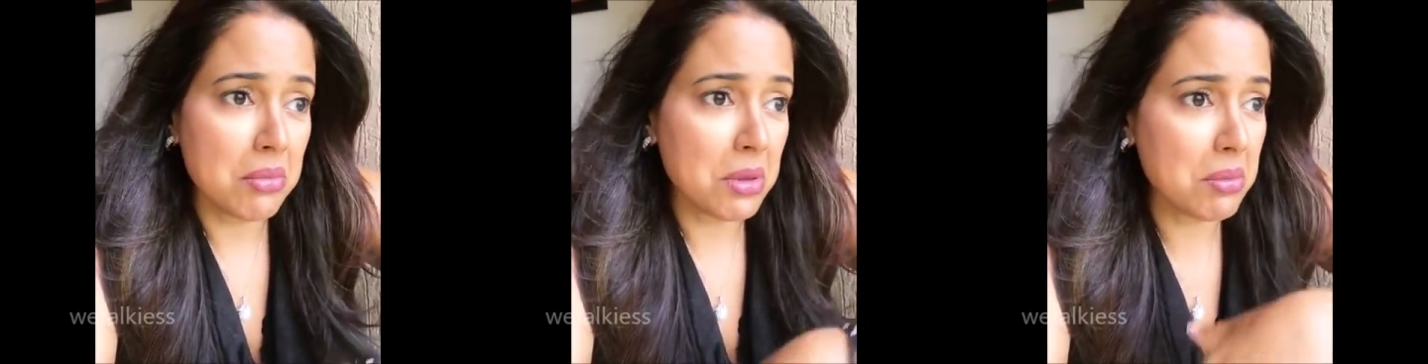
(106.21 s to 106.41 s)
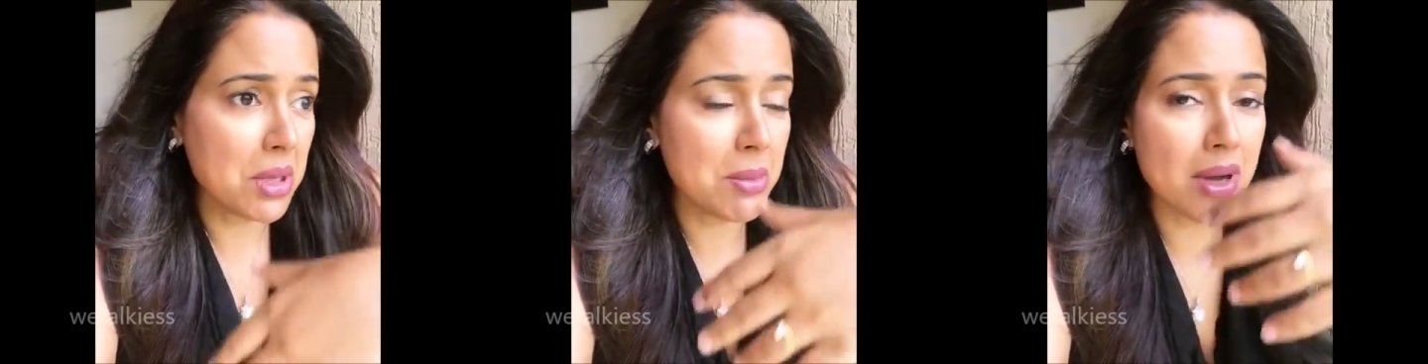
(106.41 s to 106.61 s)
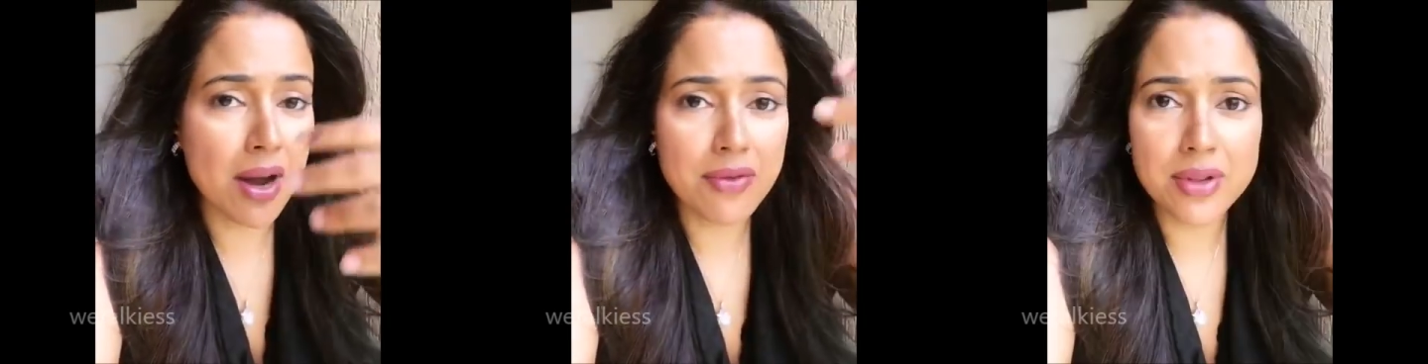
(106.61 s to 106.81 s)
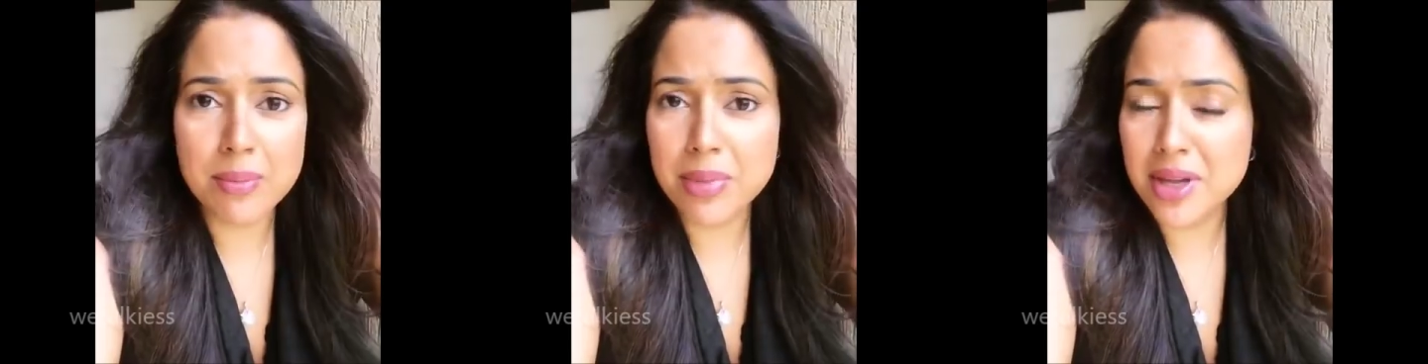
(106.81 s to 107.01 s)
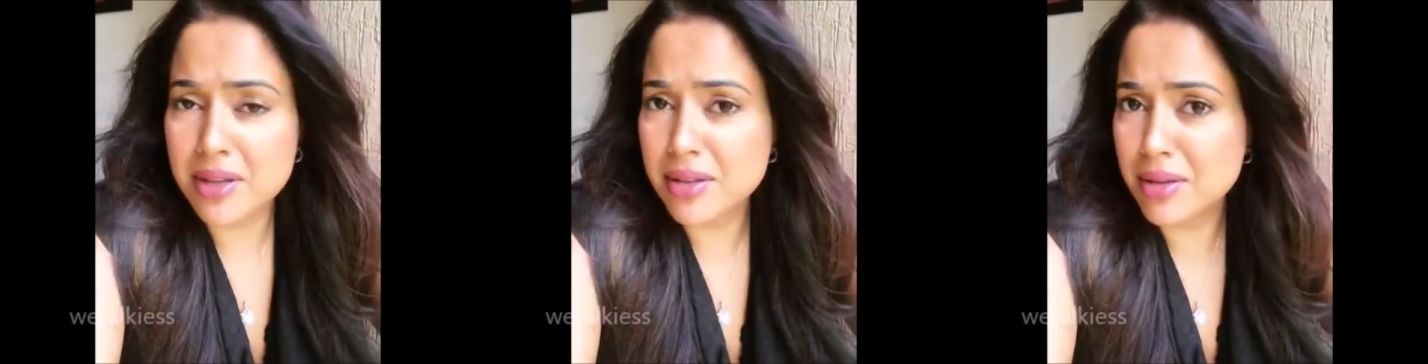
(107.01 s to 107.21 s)
Maybe after the,
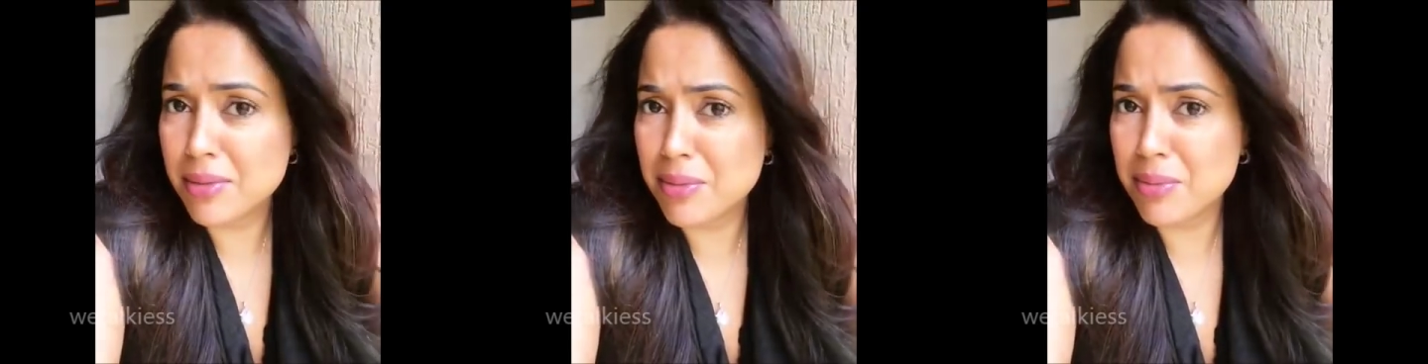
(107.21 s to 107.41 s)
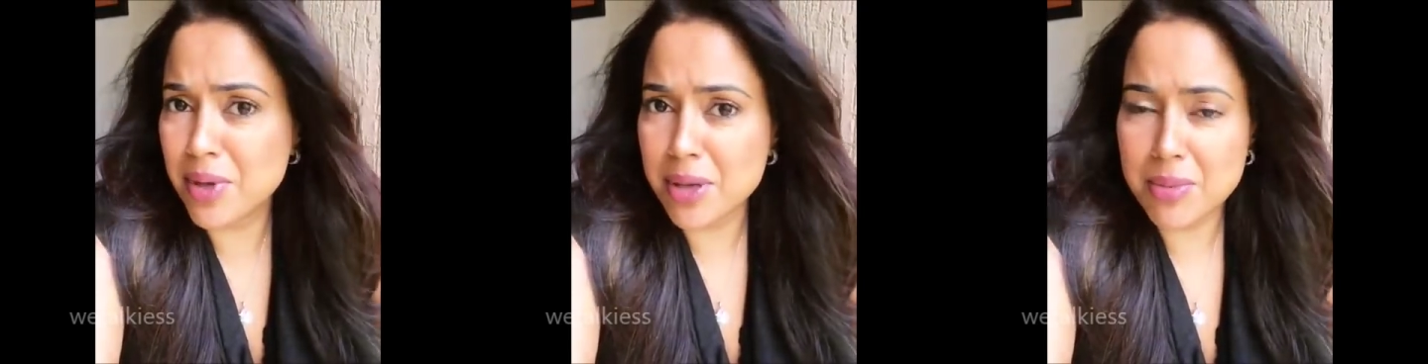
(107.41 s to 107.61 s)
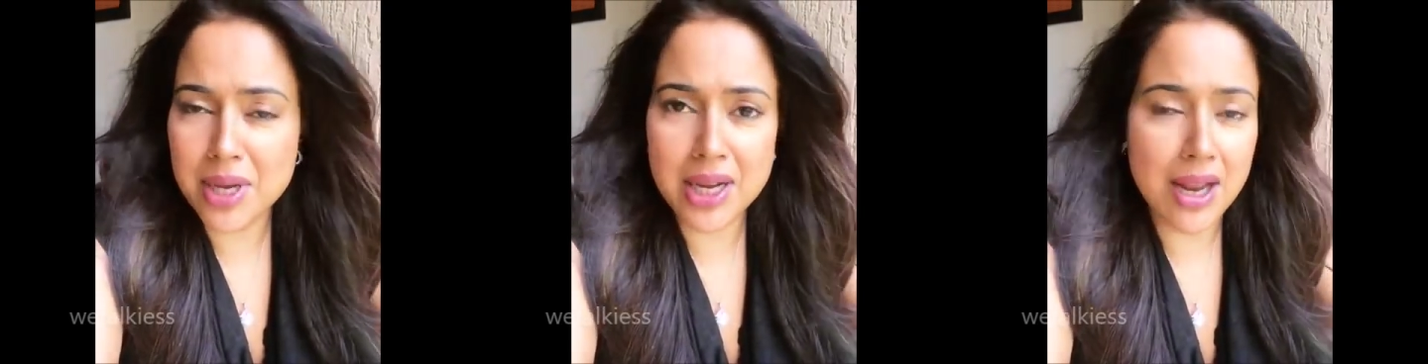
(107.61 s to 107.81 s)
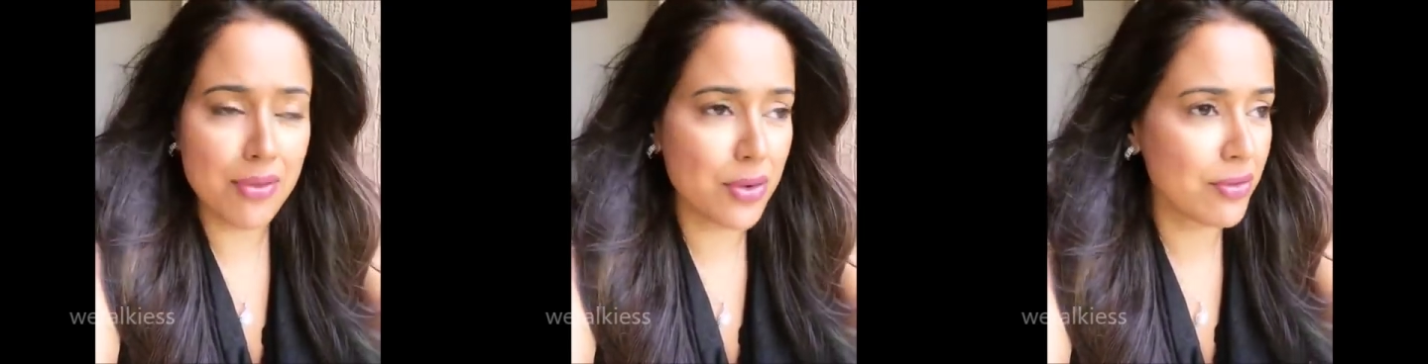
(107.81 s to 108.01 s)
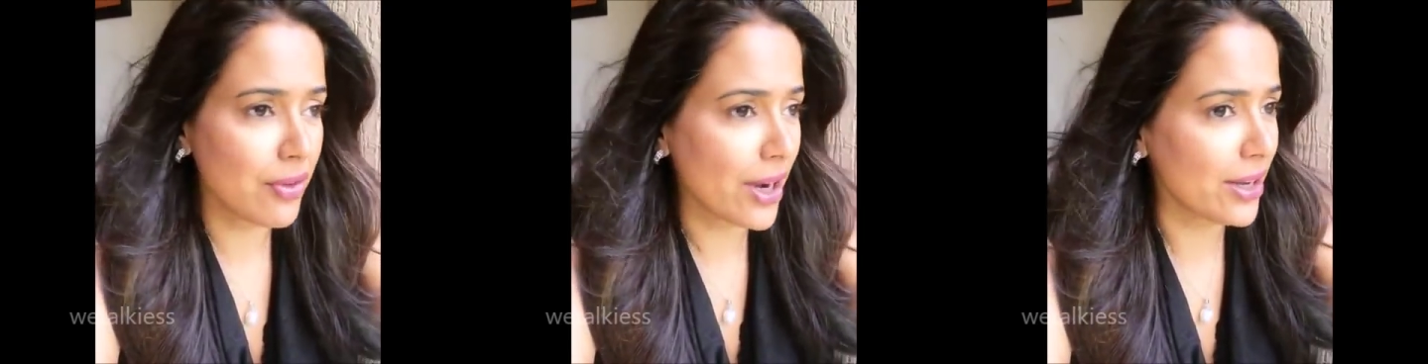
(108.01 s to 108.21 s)
ba the baby, I'll
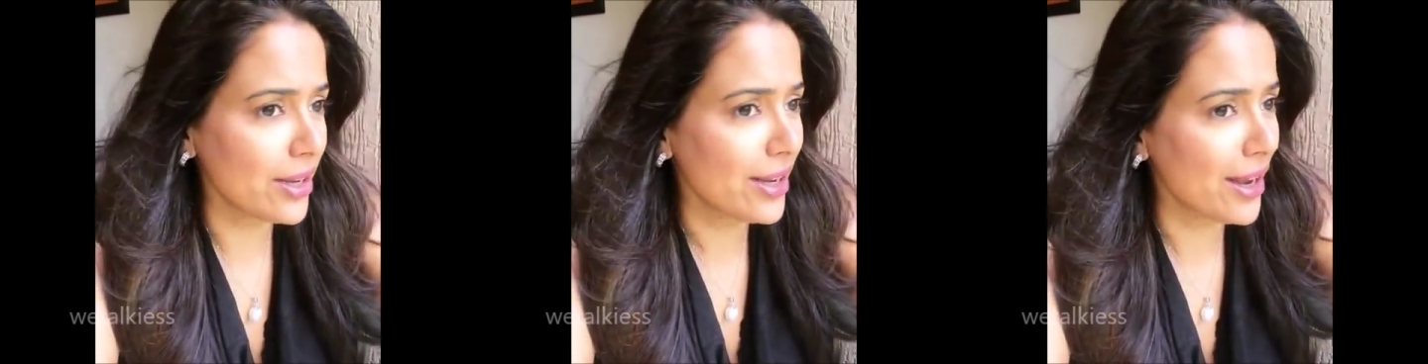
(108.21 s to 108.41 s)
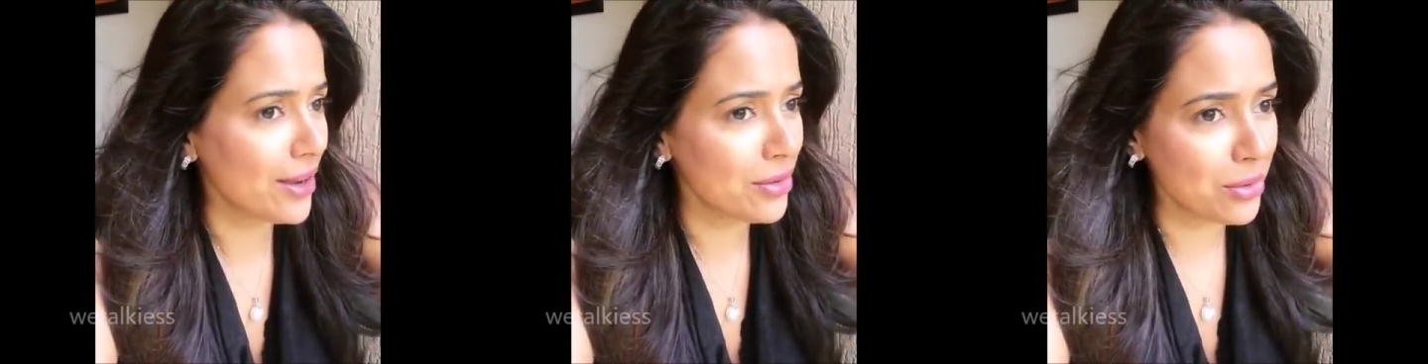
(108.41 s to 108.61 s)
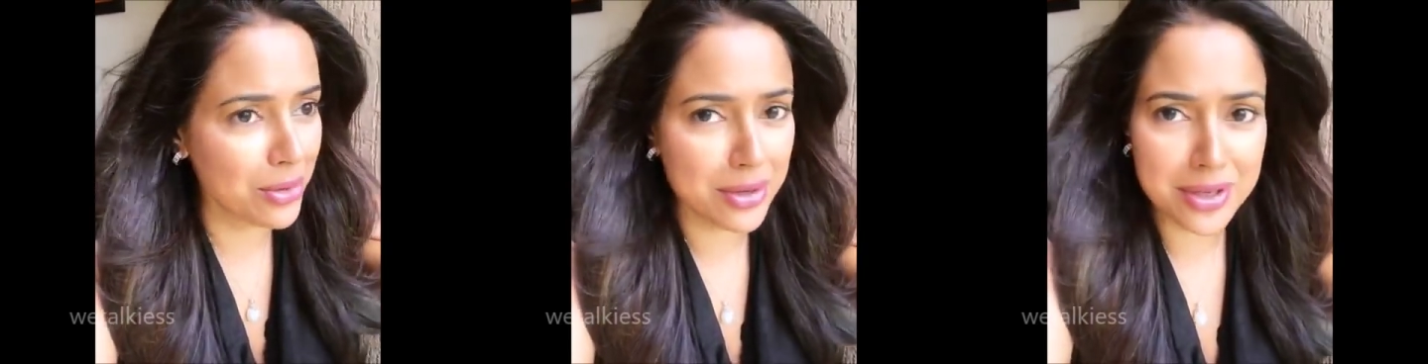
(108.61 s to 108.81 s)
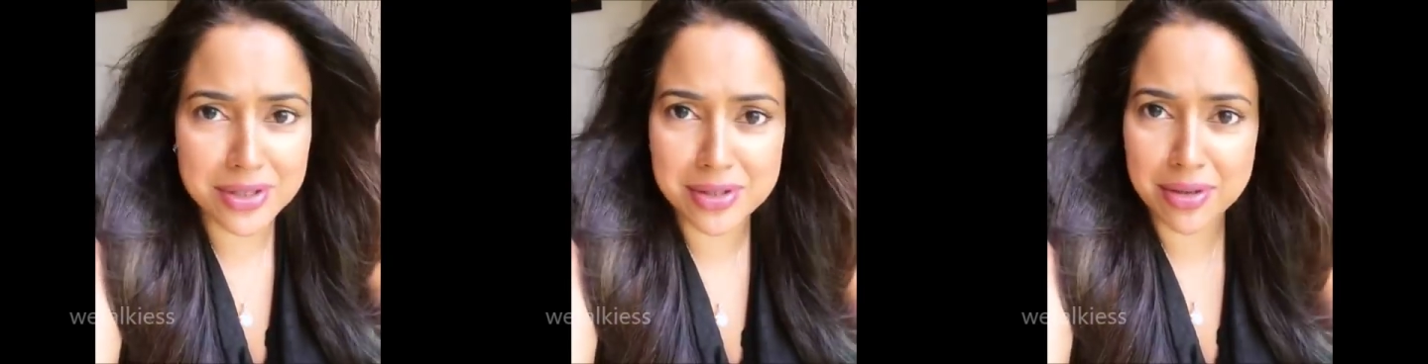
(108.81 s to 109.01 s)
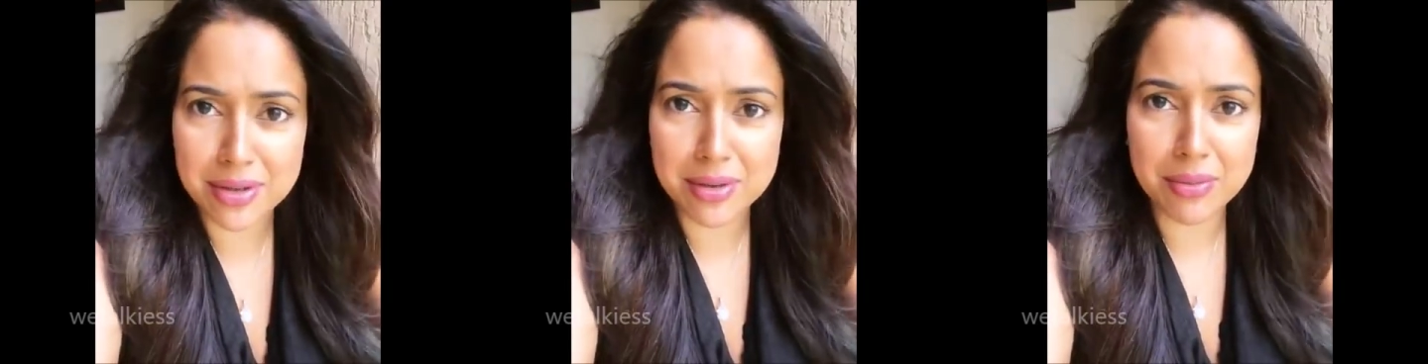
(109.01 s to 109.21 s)
have to fight again to look a
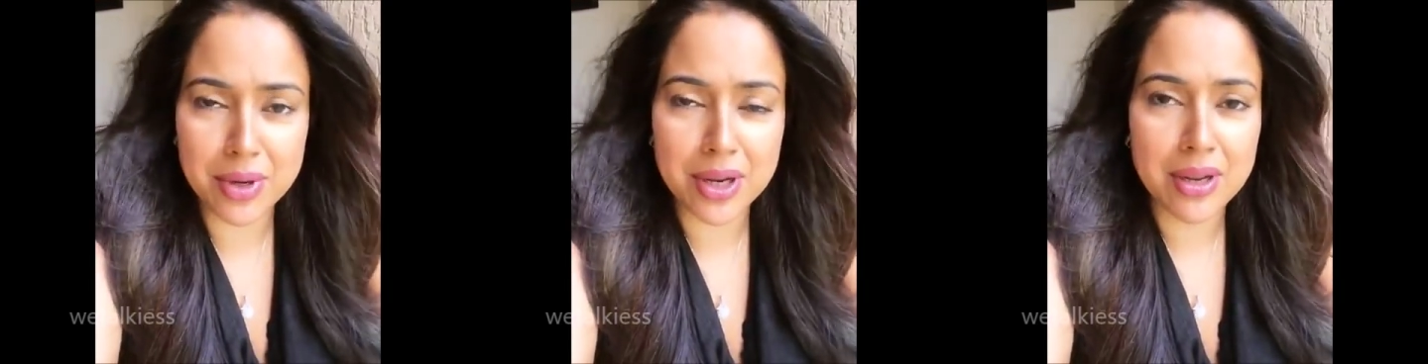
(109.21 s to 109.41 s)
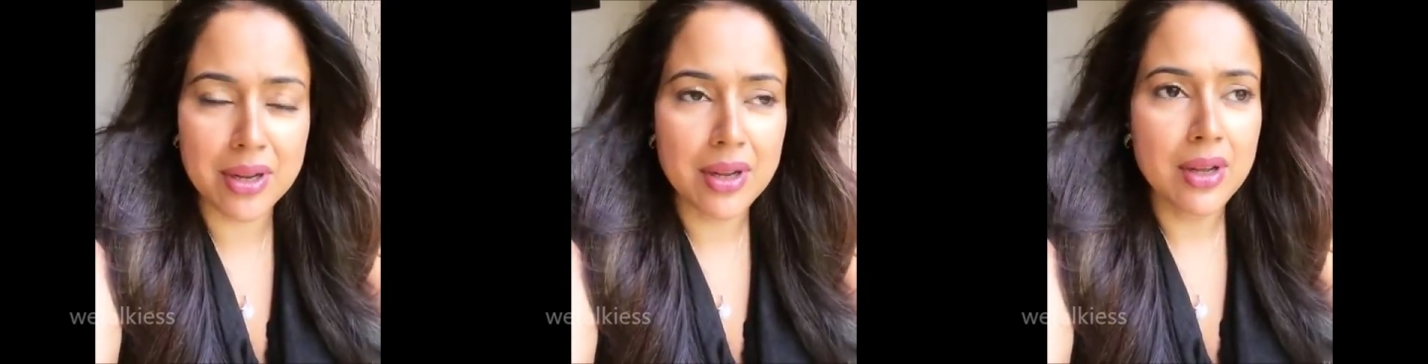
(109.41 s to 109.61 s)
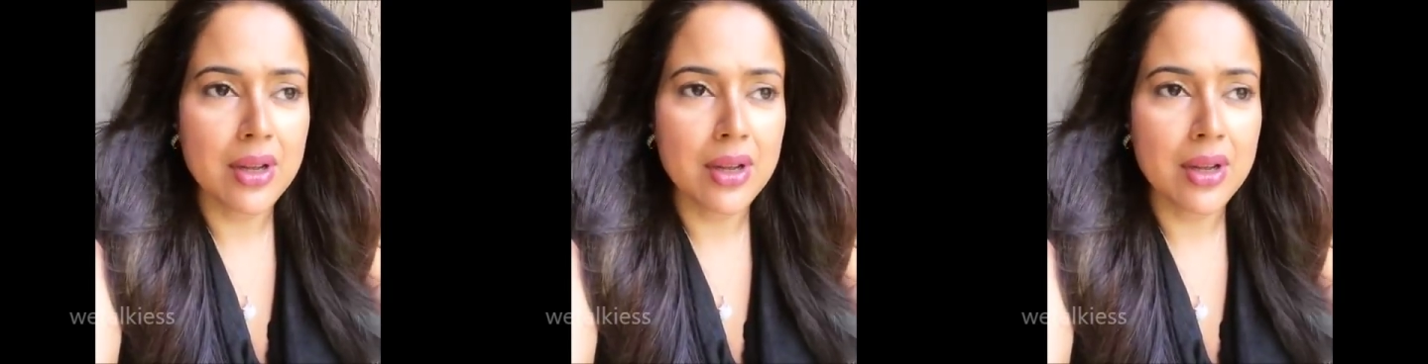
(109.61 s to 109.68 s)
certain way